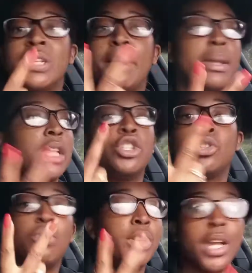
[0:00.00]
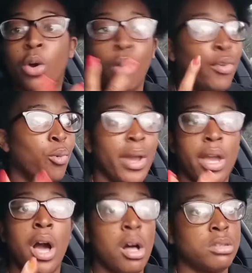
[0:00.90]
does not mean that you are not
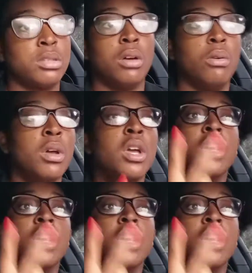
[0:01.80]
overweight, also.